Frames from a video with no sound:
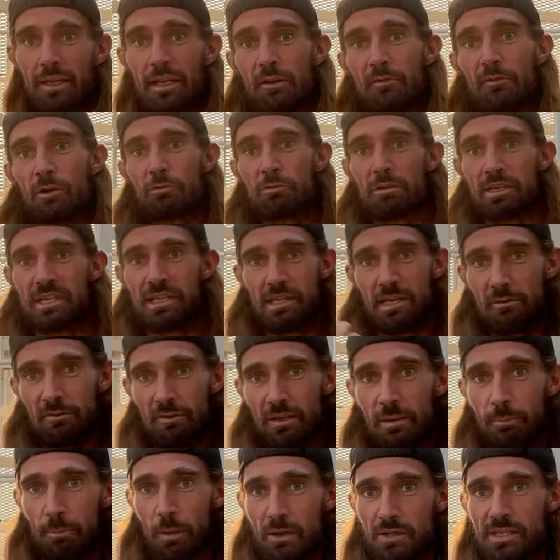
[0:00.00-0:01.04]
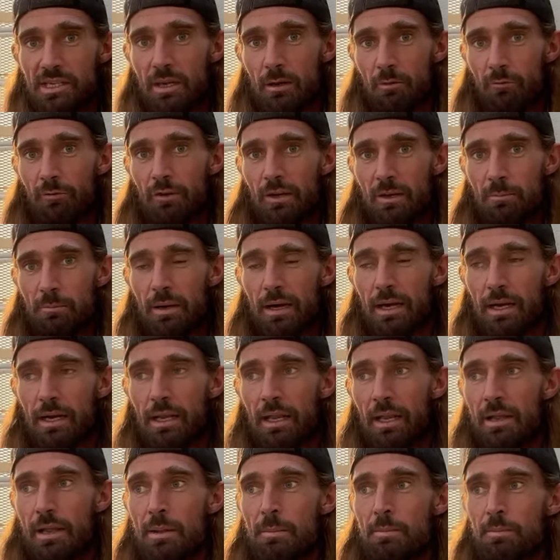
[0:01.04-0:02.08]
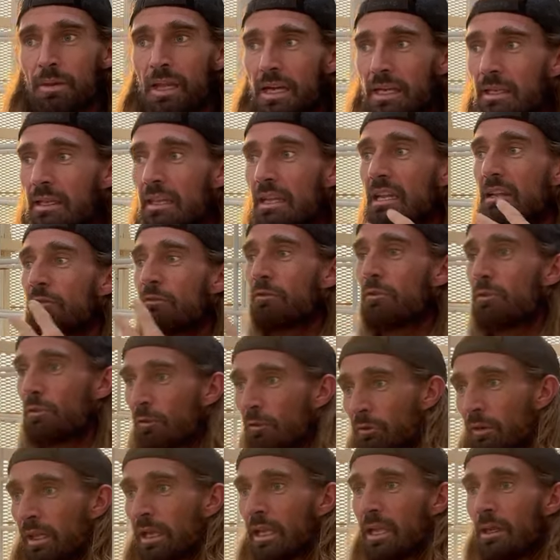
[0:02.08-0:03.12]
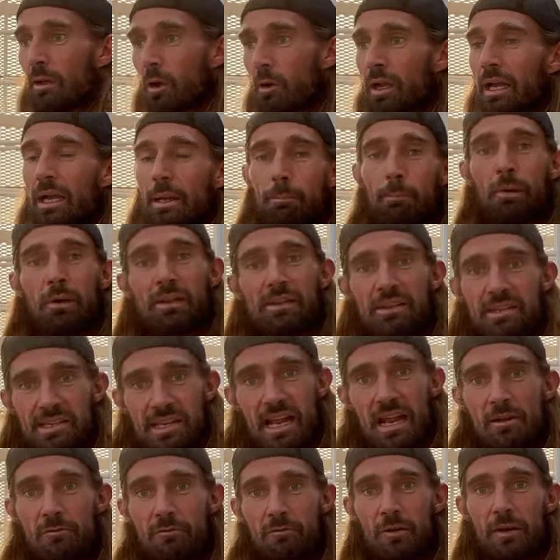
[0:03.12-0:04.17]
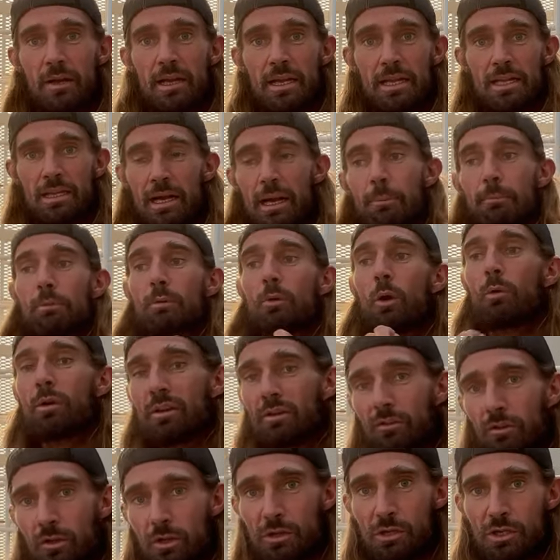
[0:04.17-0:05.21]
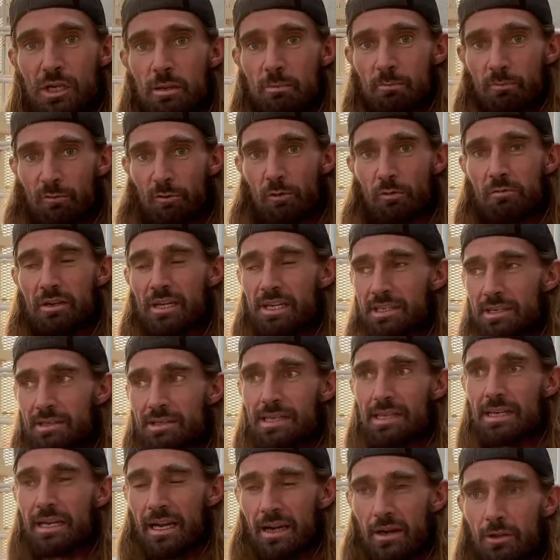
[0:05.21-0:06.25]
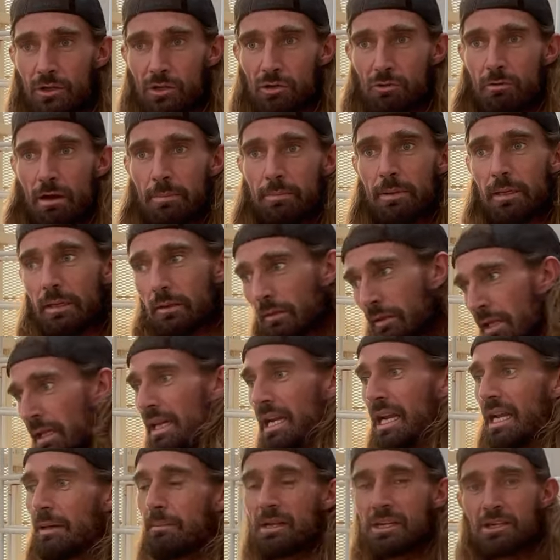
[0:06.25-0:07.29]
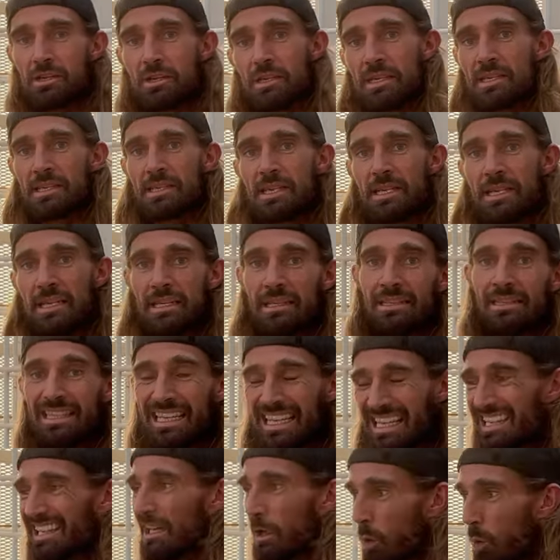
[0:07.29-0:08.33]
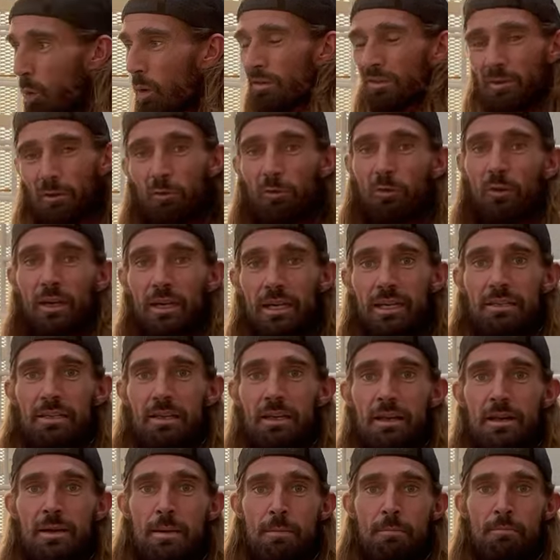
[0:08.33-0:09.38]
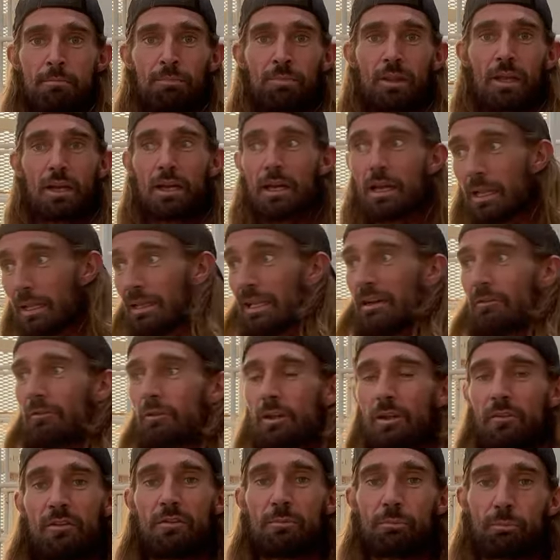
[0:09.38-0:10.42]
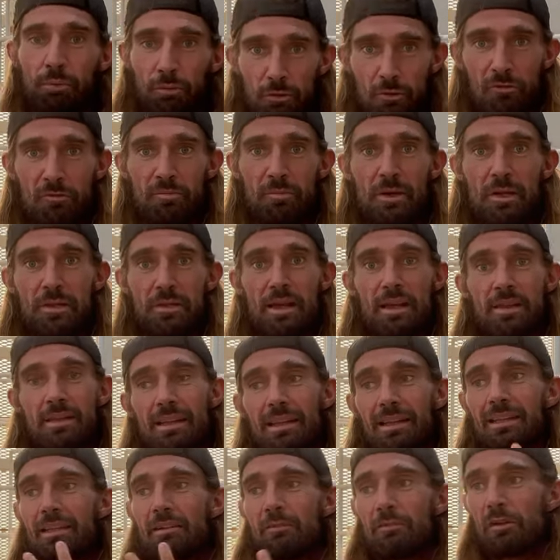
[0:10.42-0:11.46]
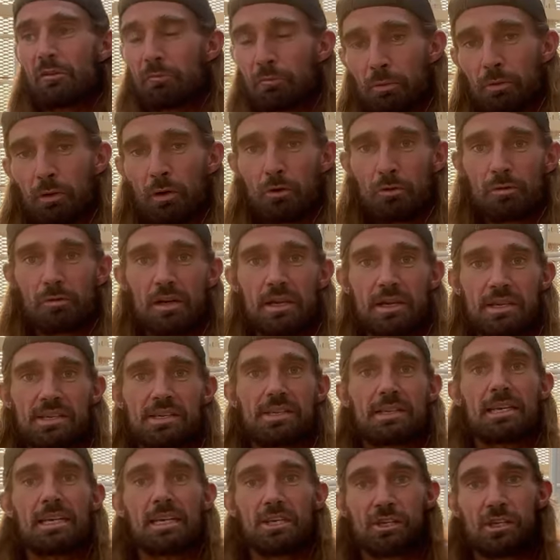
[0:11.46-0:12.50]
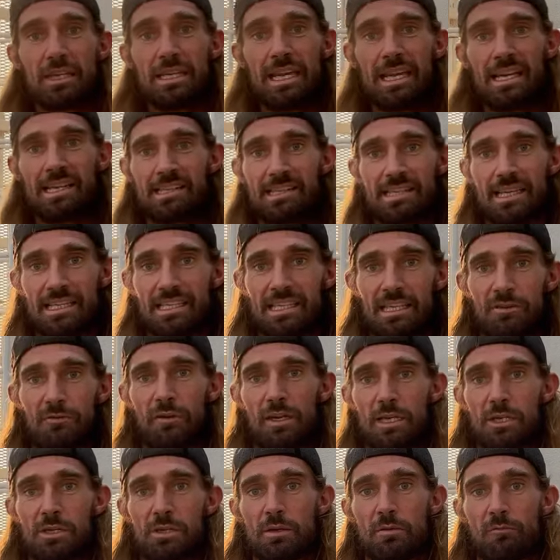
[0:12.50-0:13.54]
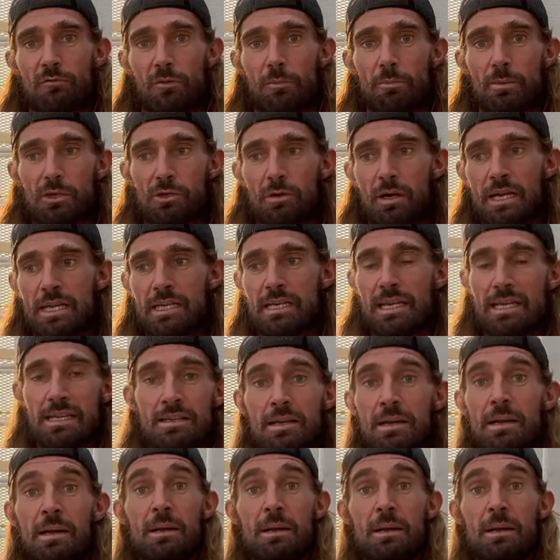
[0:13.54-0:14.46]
if you're receiving positive feedback, and if you're thinking, okay, I'm putting this effort in, I'm going to the gym for a reason to get on the treadmill, and I'm actually seeing quantified a level of improvement, and that level of progress and actually getting satisfaction from the training